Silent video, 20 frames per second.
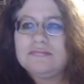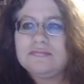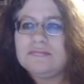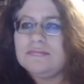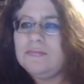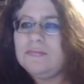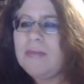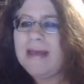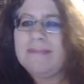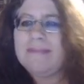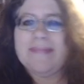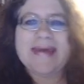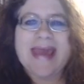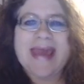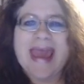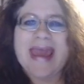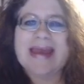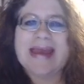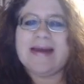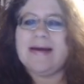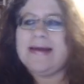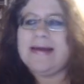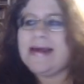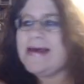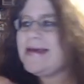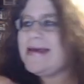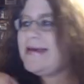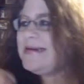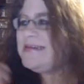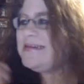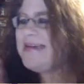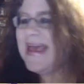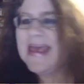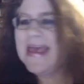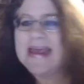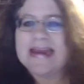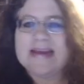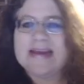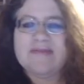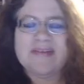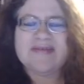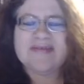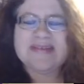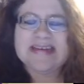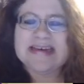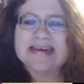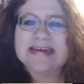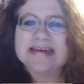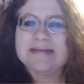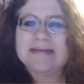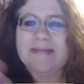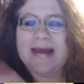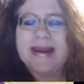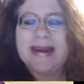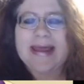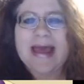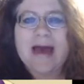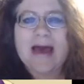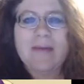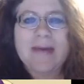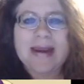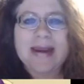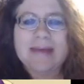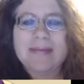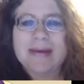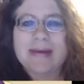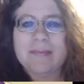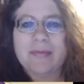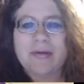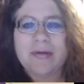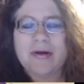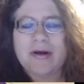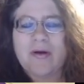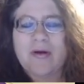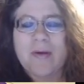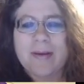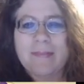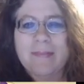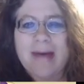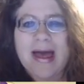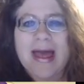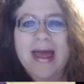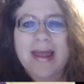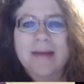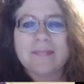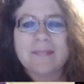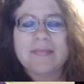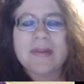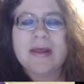might be 8, 9, 10, 15, depending how many people are going by.